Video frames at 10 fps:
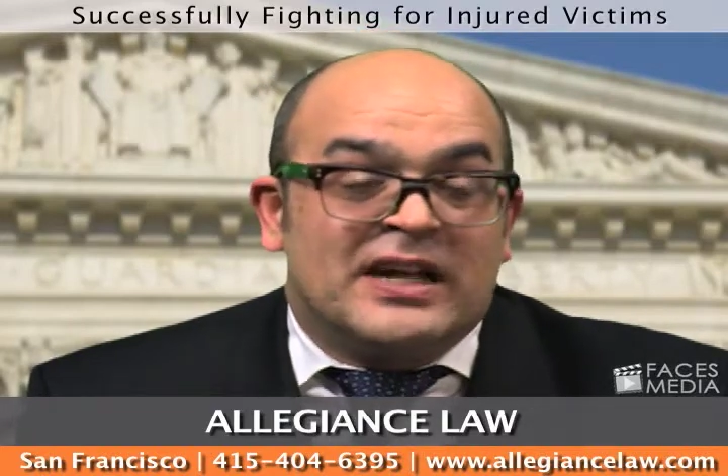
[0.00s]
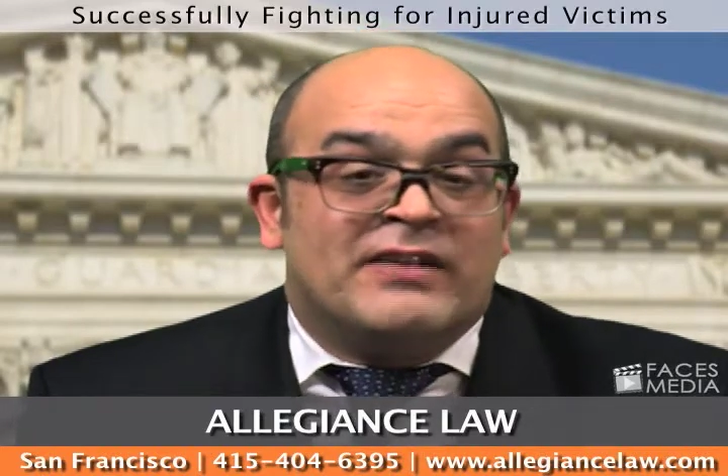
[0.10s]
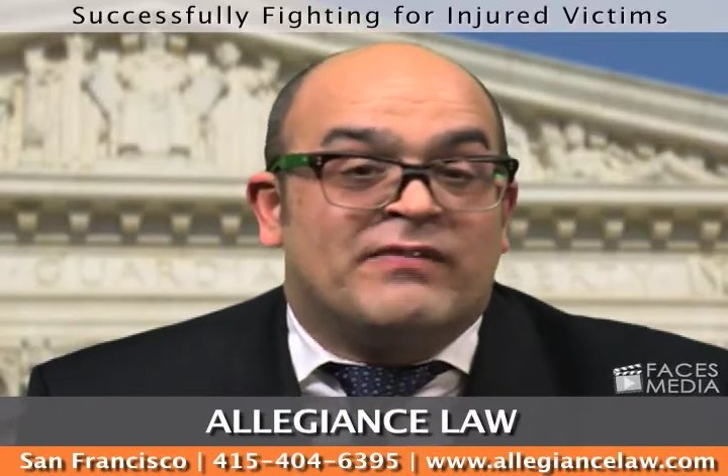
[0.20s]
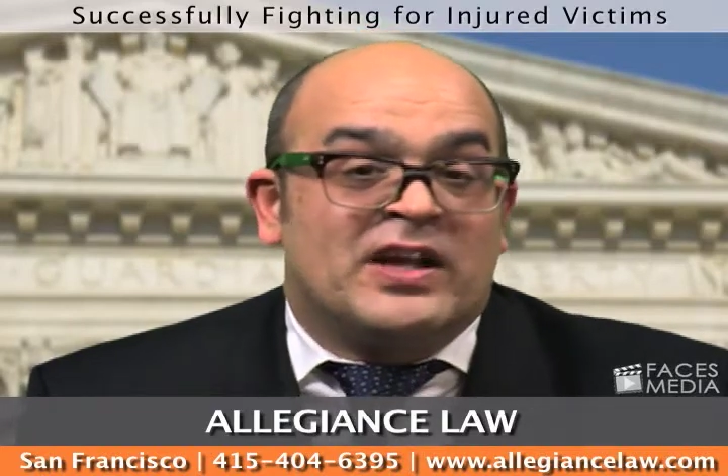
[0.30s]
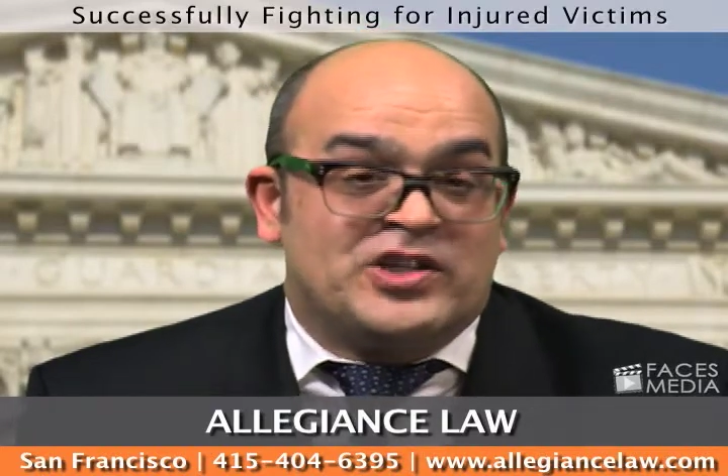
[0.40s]
I
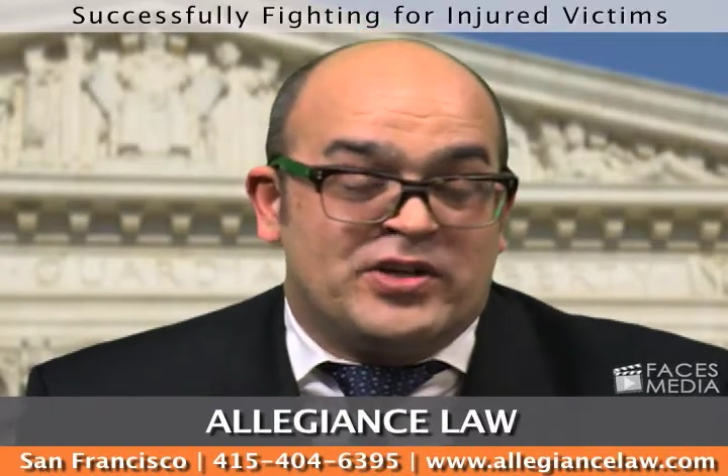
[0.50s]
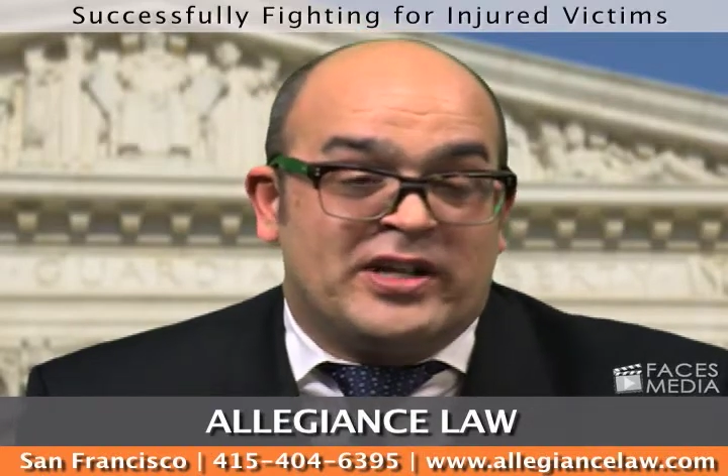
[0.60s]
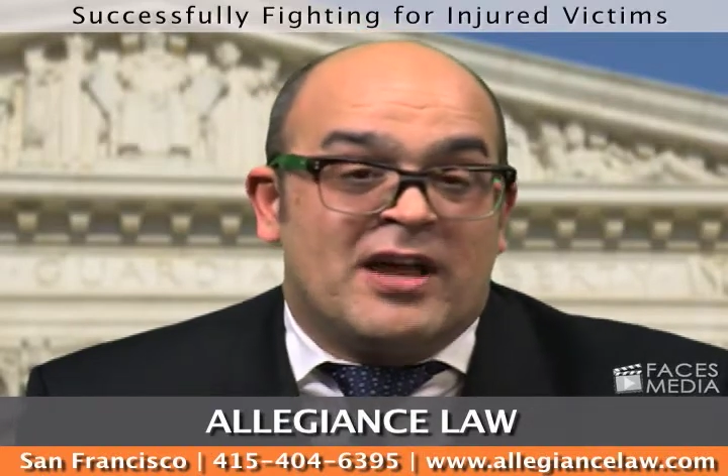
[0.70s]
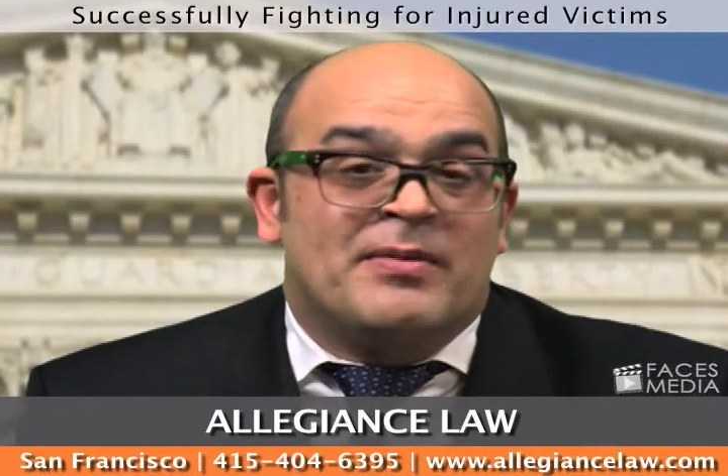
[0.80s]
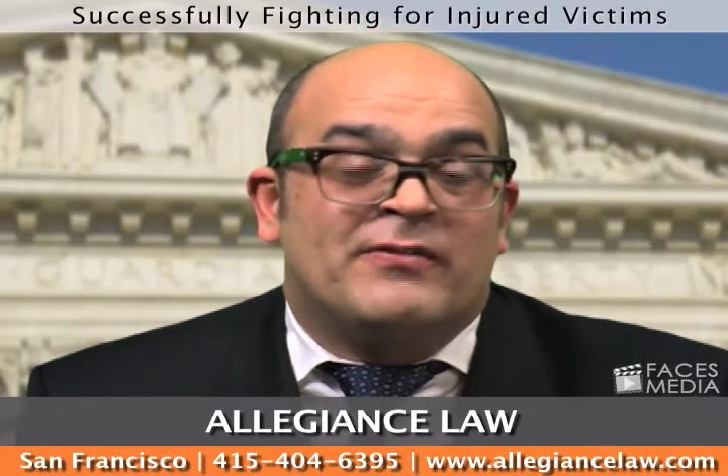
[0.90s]
invite you
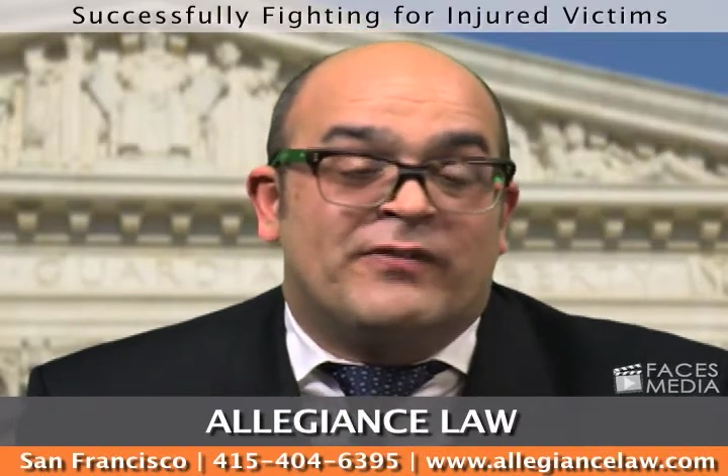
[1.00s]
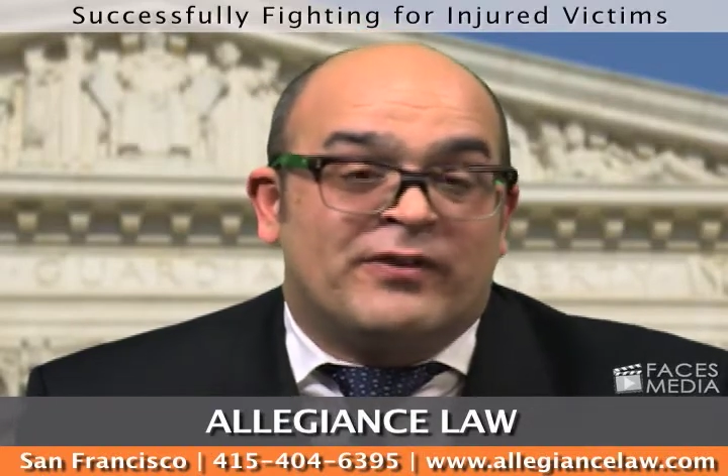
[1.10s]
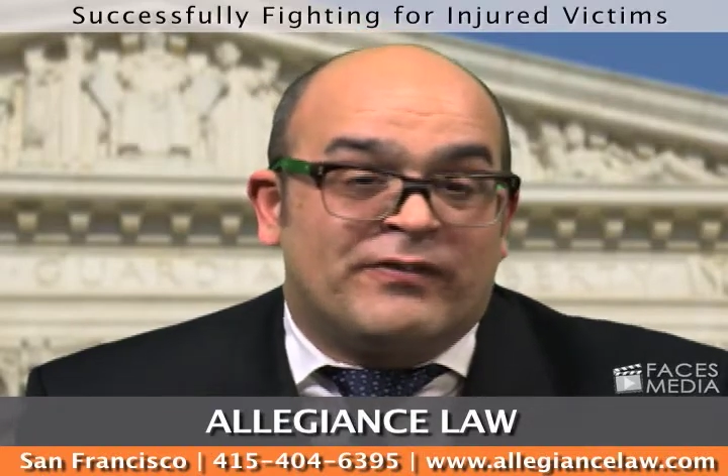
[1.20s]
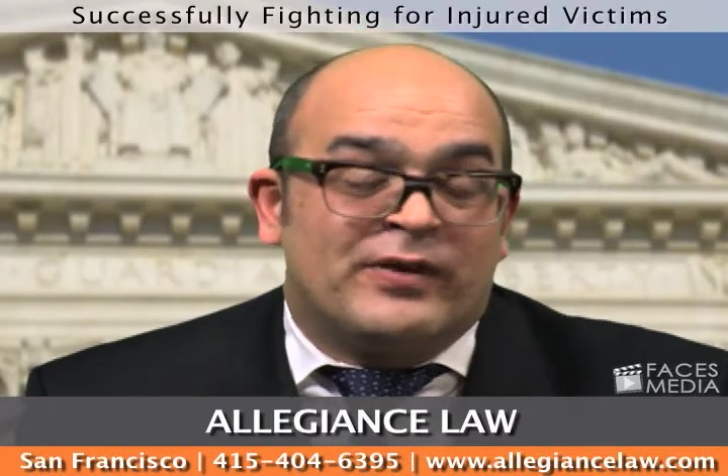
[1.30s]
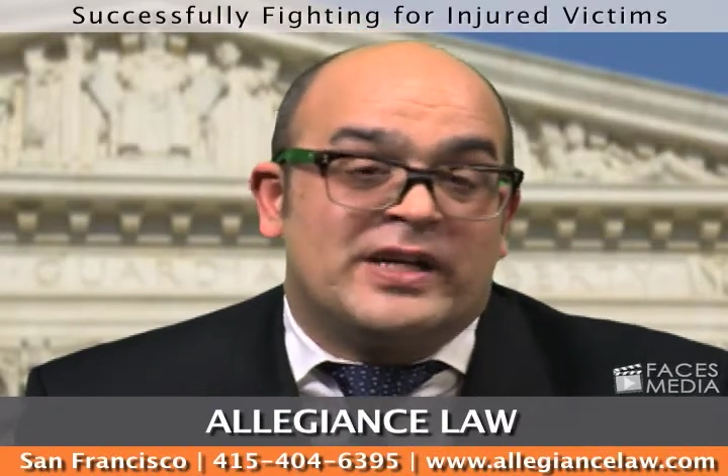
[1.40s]
to come in for
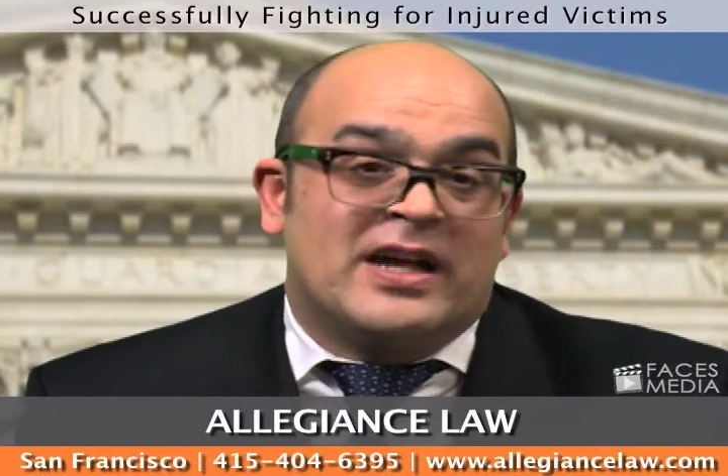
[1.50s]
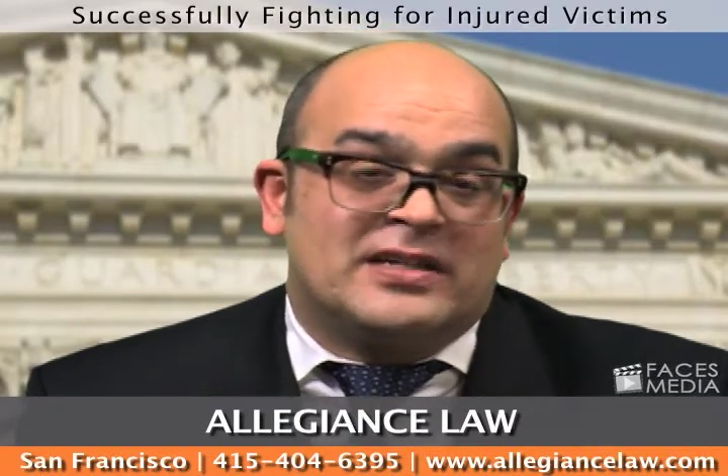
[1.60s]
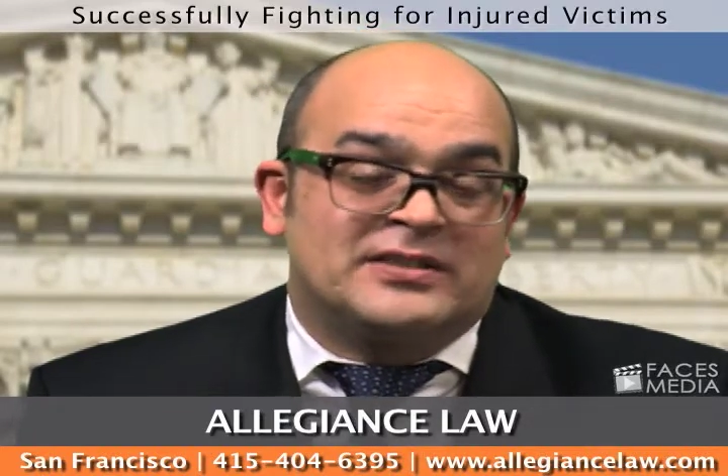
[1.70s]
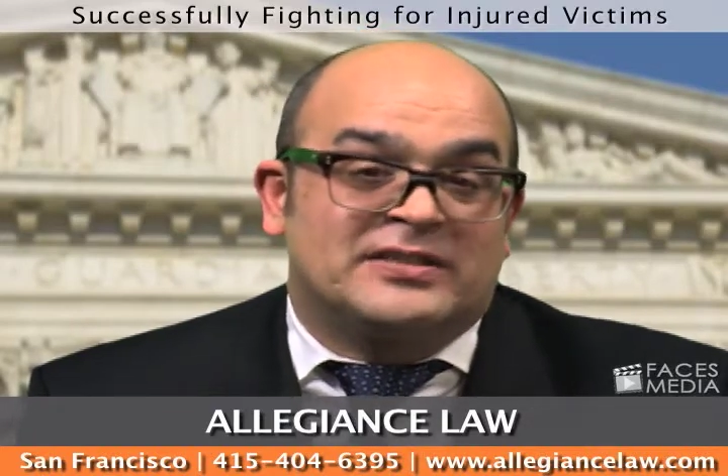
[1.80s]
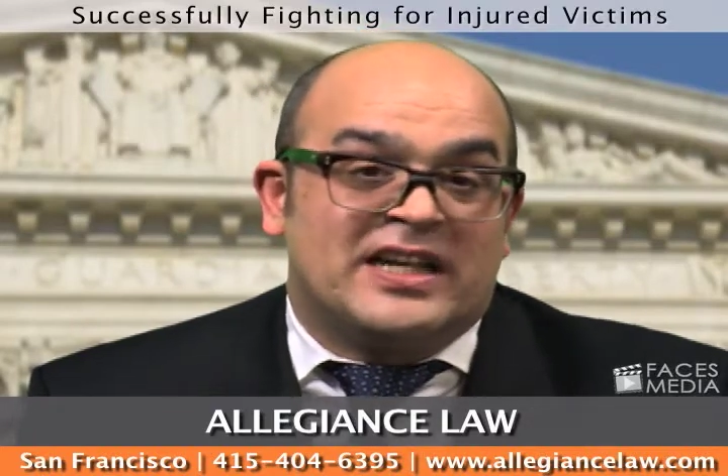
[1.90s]
a free
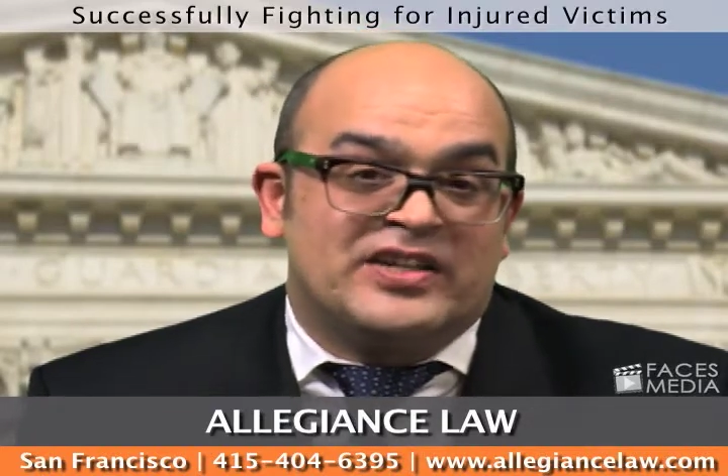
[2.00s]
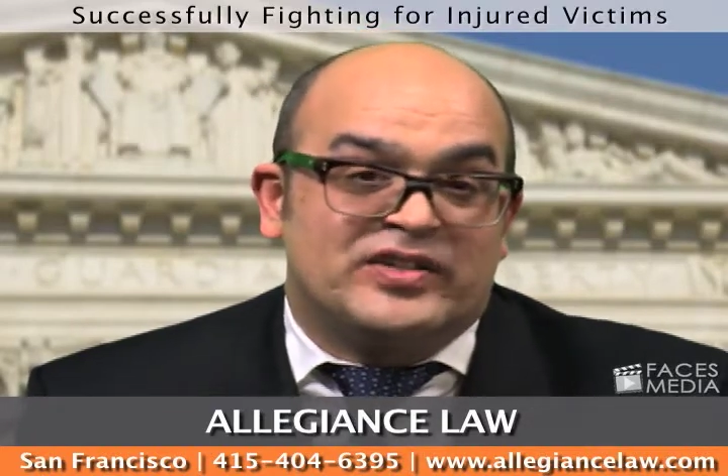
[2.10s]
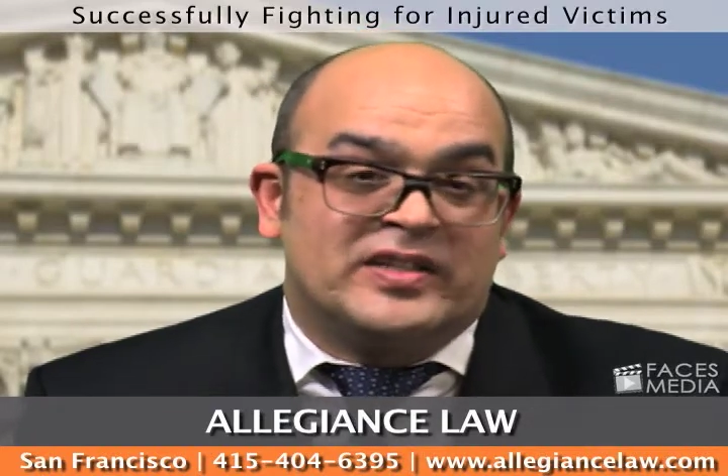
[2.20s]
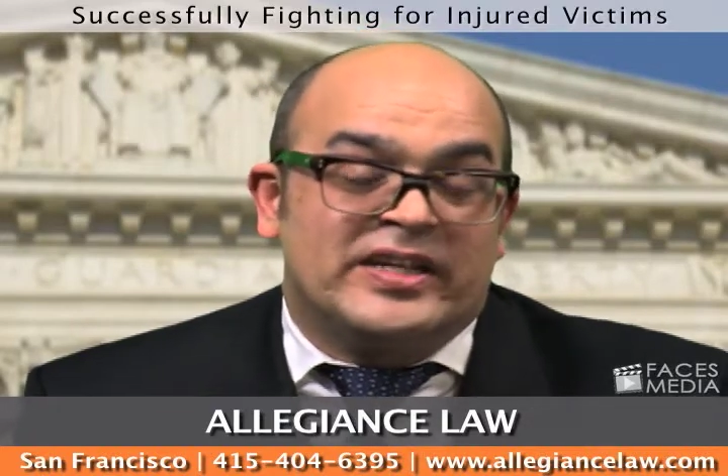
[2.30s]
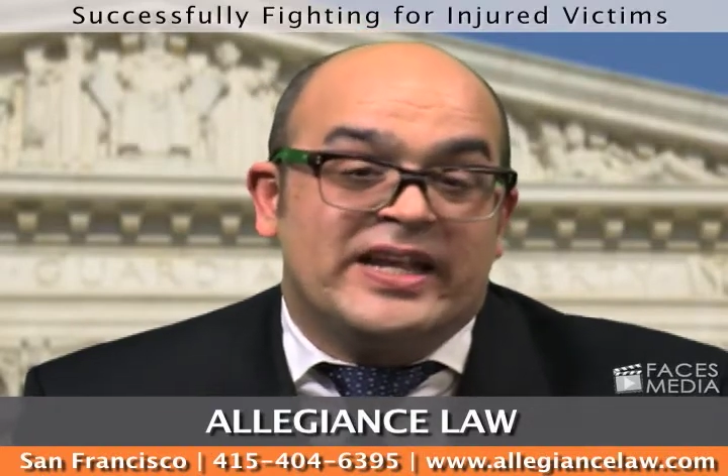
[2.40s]

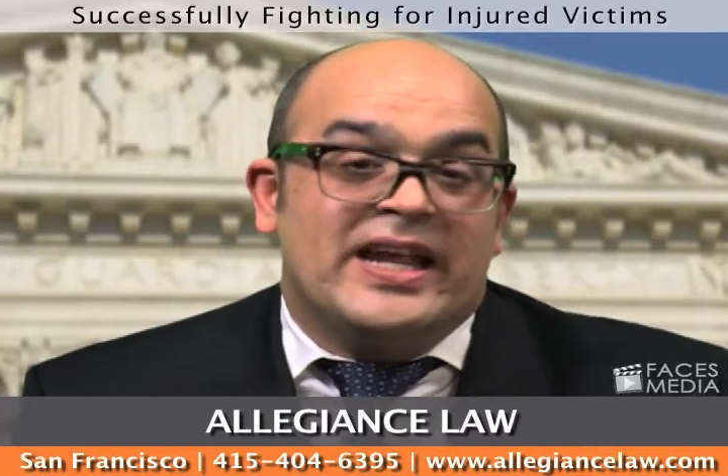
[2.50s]
consultation,